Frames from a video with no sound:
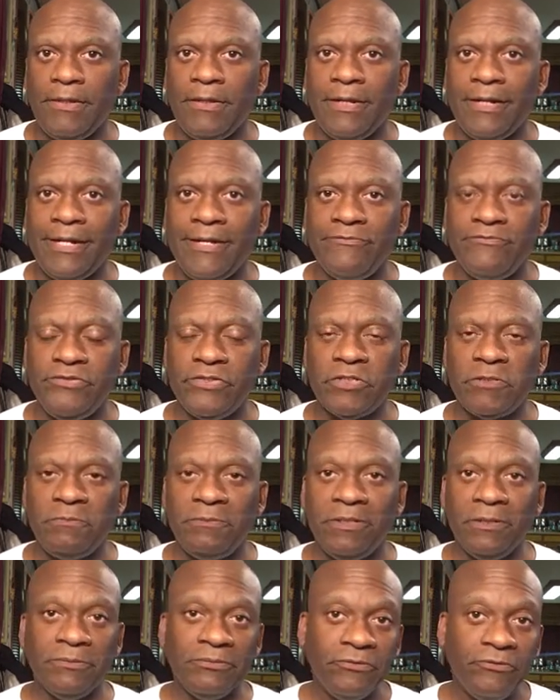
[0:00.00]
I have just
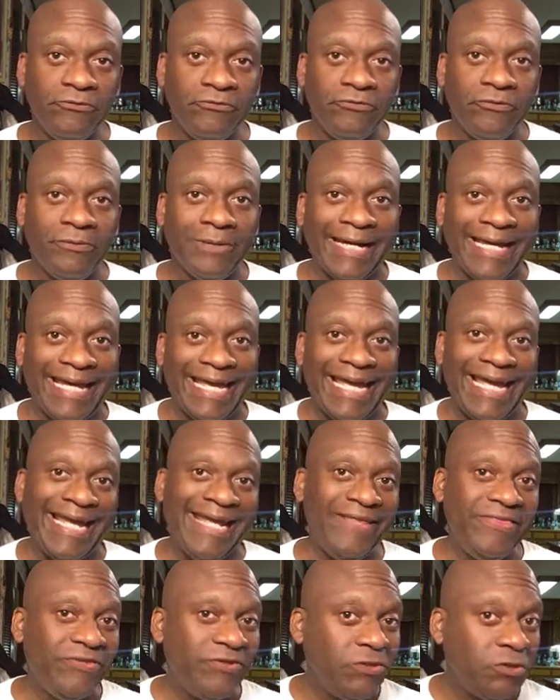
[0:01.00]
been approved for my
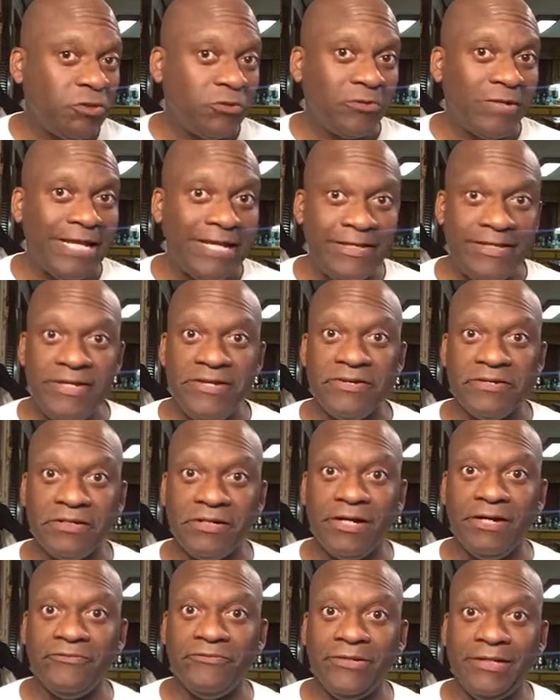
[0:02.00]
8th straight year
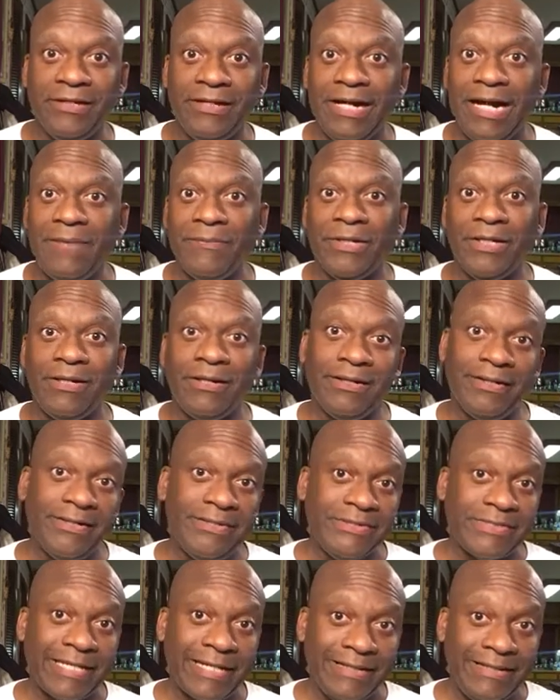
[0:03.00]
covering Comic-Con
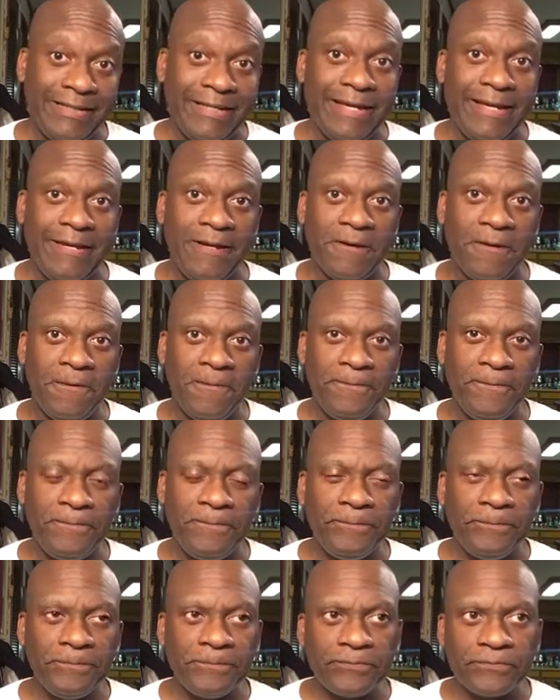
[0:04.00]
in San Diego.
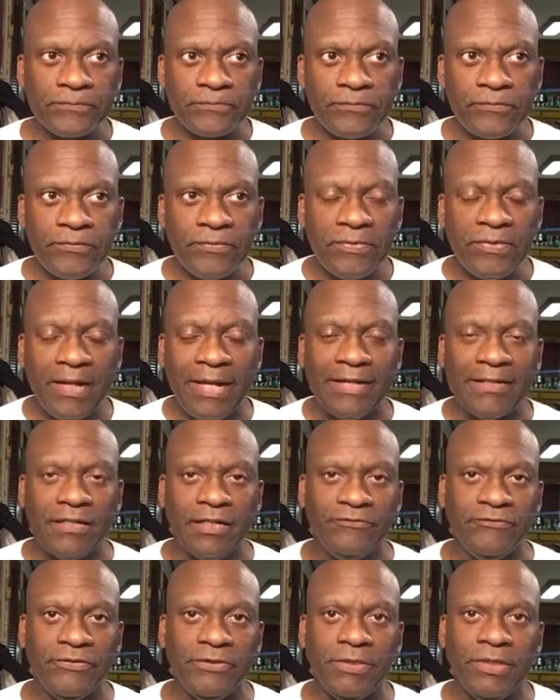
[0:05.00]
I
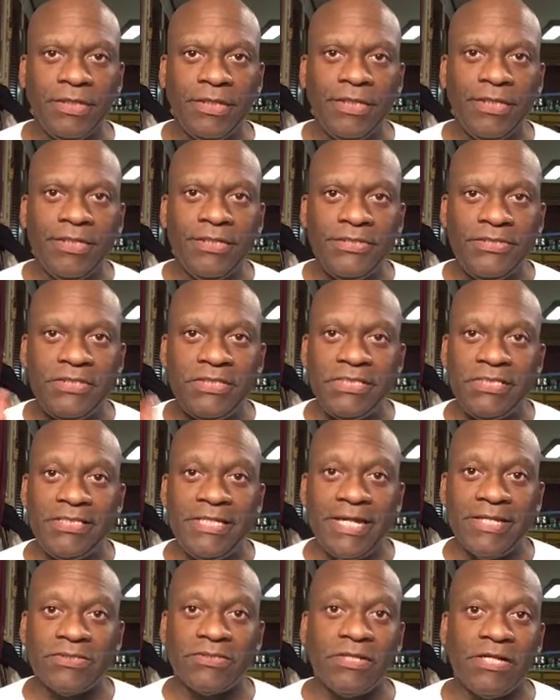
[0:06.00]
covered
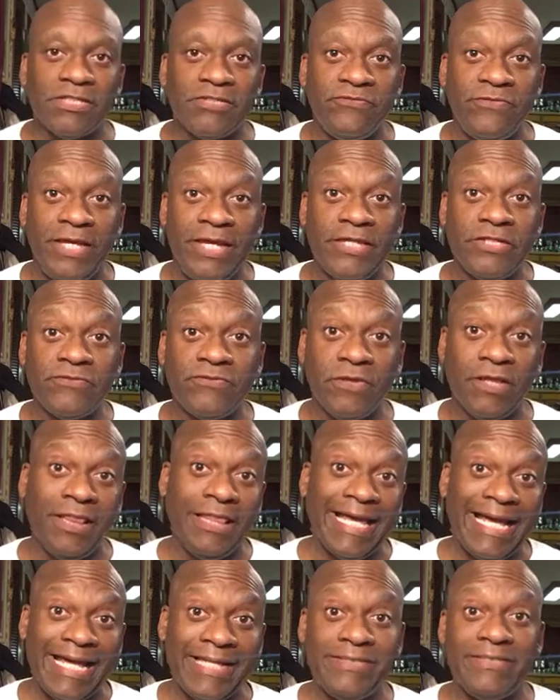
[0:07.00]
CES Las Vegas for the
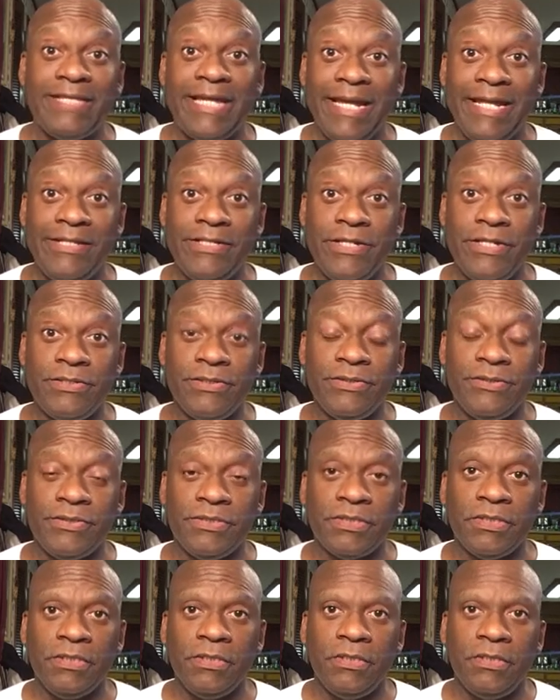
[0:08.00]
last 8
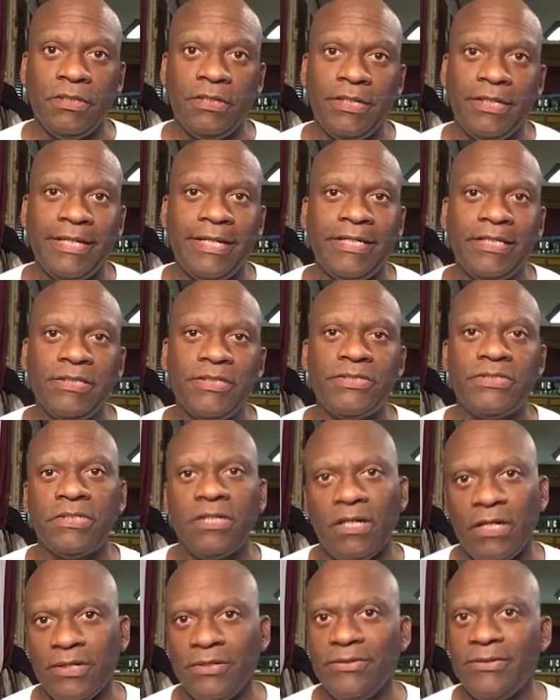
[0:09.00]
years, and I can list
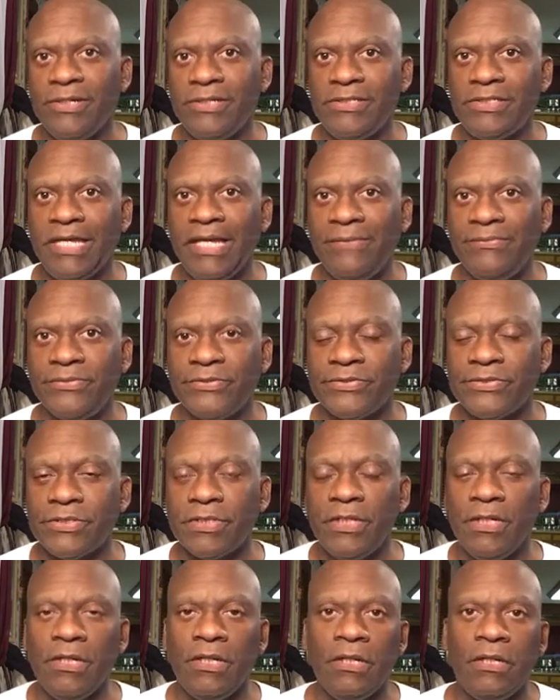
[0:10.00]
other
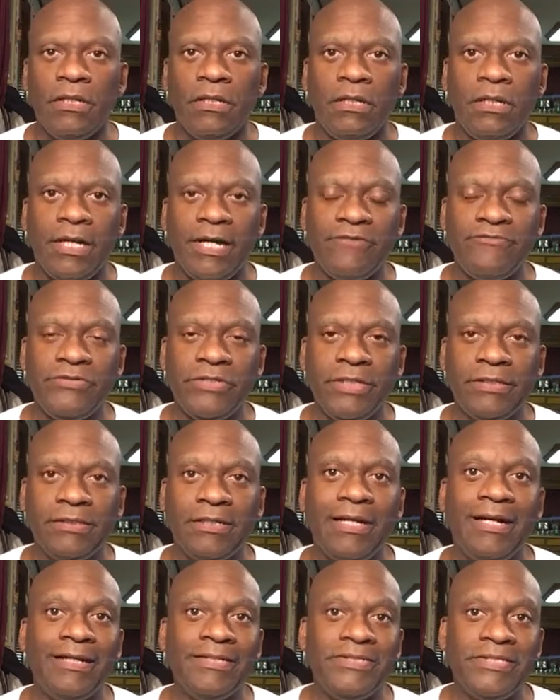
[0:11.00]
examples. I've done
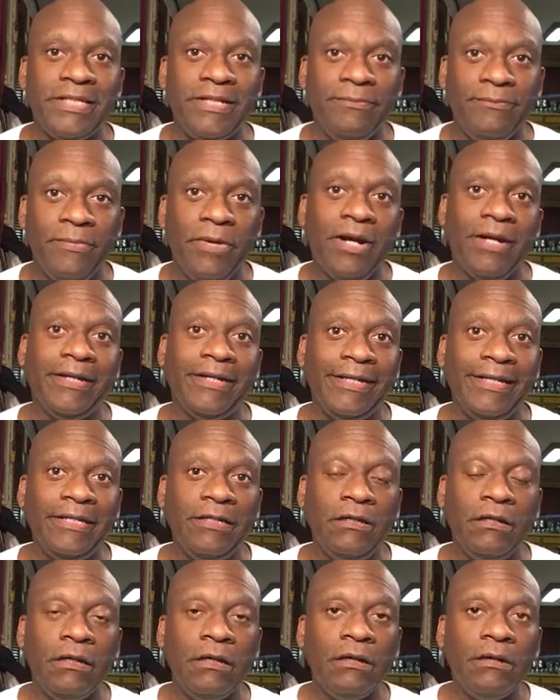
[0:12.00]
content
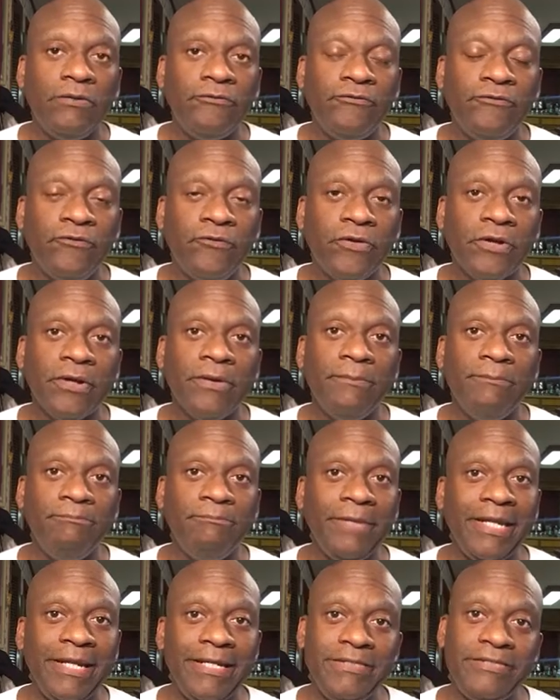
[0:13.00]
marketing for
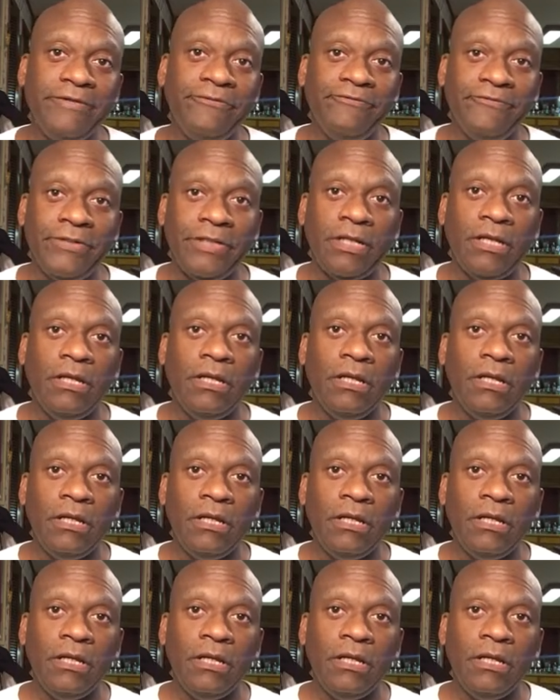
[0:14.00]
many different